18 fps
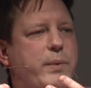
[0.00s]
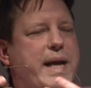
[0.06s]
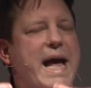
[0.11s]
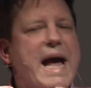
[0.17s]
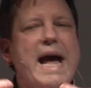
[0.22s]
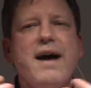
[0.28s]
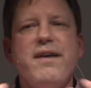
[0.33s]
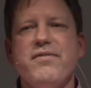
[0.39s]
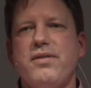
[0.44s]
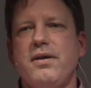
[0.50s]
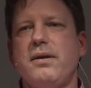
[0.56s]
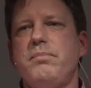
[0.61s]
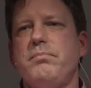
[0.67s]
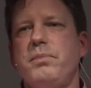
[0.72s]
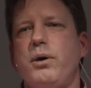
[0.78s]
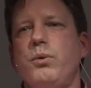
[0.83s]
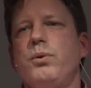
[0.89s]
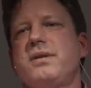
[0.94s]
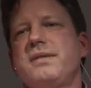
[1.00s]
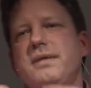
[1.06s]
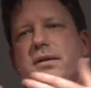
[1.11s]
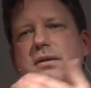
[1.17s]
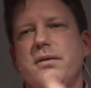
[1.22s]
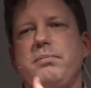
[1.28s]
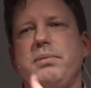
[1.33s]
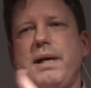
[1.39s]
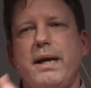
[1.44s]
have them, but we're still
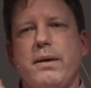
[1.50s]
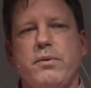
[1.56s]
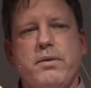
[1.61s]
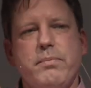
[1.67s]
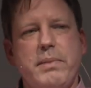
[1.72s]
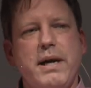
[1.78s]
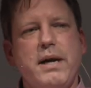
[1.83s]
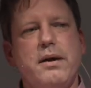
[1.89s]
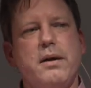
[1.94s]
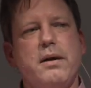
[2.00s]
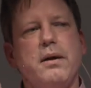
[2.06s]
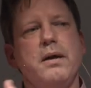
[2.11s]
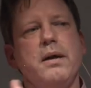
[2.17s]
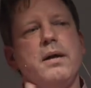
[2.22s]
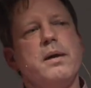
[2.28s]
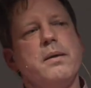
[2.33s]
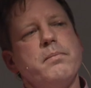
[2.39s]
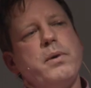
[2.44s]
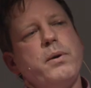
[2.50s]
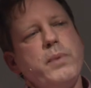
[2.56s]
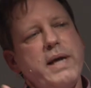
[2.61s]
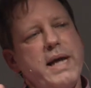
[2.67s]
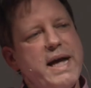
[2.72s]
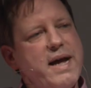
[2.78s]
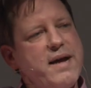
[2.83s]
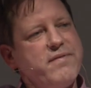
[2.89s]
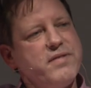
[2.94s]
compliant with Berne. But we
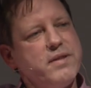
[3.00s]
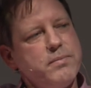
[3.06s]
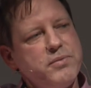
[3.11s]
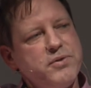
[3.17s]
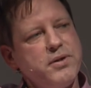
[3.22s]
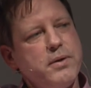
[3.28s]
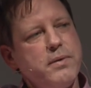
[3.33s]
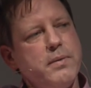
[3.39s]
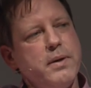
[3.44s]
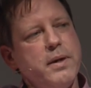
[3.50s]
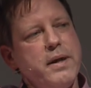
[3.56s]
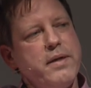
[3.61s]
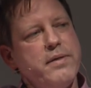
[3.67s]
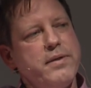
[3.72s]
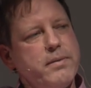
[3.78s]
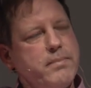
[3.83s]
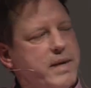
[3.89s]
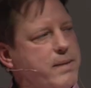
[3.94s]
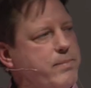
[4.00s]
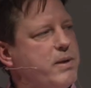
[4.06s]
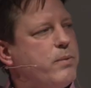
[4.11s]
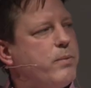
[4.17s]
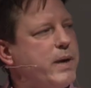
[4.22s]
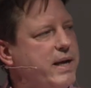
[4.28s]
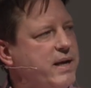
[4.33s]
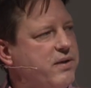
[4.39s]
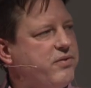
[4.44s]
have them, so there may be
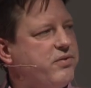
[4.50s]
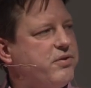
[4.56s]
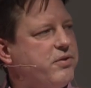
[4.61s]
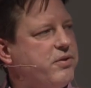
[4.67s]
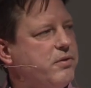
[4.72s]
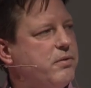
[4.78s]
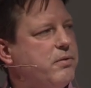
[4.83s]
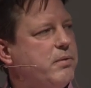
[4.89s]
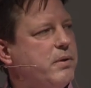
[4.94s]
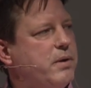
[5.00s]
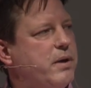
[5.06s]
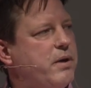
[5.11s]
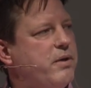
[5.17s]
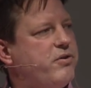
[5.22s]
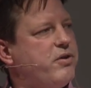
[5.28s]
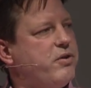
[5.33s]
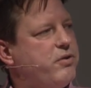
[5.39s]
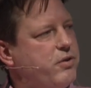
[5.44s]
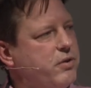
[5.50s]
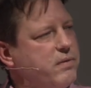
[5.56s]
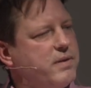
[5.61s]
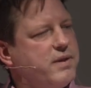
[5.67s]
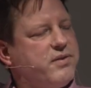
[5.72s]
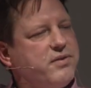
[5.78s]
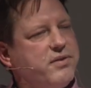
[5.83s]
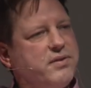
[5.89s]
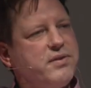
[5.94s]
ways to do
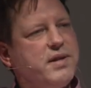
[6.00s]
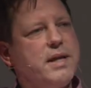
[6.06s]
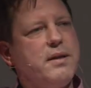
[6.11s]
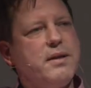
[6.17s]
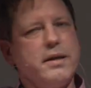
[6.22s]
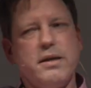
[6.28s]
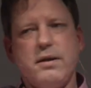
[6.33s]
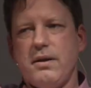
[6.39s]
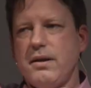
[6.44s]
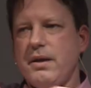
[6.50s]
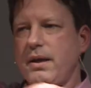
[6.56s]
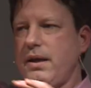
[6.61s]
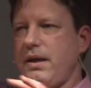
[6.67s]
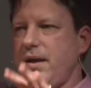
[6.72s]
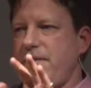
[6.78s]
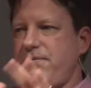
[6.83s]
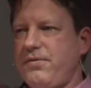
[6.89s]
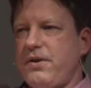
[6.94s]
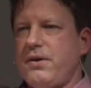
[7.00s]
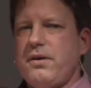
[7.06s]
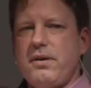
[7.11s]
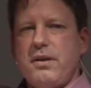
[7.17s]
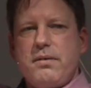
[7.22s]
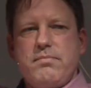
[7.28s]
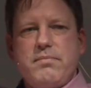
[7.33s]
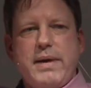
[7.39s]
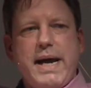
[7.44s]
this, to say, look, if you're
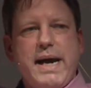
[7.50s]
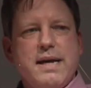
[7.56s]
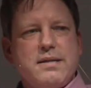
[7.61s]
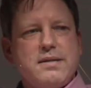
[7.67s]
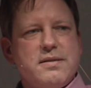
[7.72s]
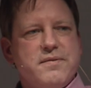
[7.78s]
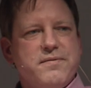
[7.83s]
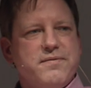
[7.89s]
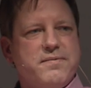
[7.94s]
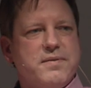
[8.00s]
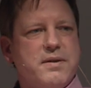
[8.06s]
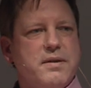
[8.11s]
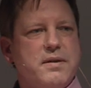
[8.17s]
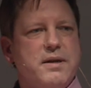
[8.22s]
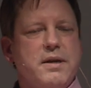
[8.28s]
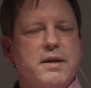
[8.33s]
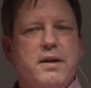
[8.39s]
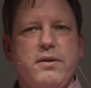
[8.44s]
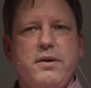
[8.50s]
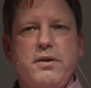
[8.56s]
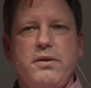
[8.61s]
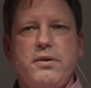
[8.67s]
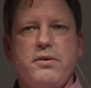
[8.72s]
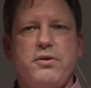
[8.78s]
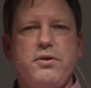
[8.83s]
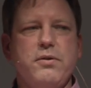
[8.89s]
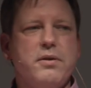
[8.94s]
in the massive, you know,
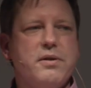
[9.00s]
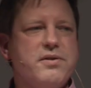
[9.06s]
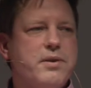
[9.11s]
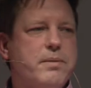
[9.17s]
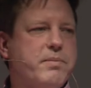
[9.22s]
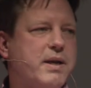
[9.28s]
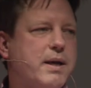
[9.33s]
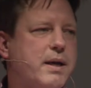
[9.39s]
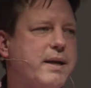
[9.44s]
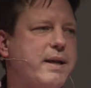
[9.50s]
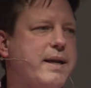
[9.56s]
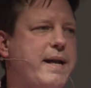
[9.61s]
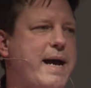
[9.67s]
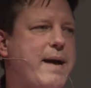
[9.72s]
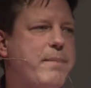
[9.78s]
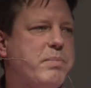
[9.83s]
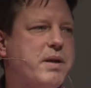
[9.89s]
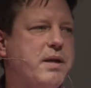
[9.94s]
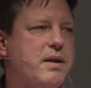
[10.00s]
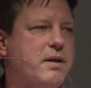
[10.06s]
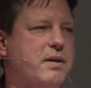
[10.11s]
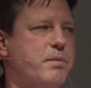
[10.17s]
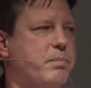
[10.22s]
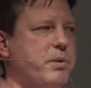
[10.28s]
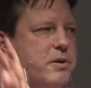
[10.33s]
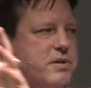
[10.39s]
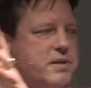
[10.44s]
you doodle something on a napkin,
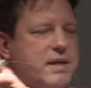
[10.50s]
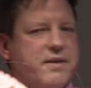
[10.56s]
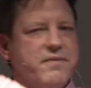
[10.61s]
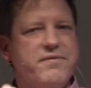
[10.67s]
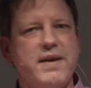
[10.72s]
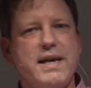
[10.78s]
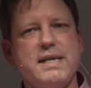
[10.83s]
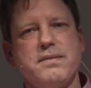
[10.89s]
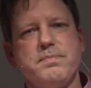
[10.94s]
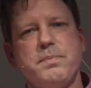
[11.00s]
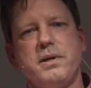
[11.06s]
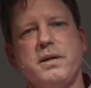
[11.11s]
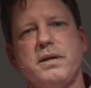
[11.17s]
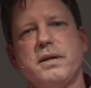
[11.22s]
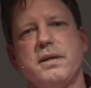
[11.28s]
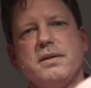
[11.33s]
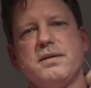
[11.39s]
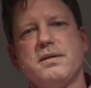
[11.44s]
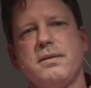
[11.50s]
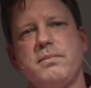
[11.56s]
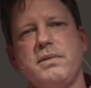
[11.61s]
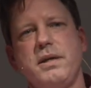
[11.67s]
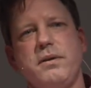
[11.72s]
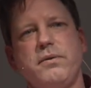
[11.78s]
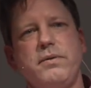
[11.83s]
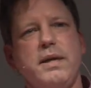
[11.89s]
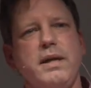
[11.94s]
you post it on Facebook, and
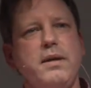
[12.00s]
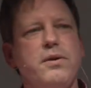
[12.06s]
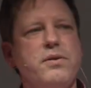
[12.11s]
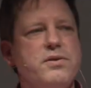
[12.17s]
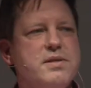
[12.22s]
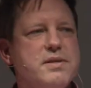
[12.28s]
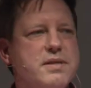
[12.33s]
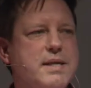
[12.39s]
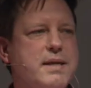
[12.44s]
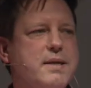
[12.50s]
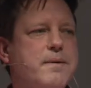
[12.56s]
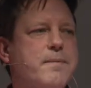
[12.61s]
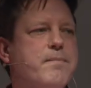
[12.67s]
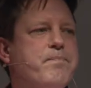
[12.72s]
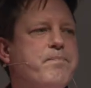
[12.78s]
somebody reuses it,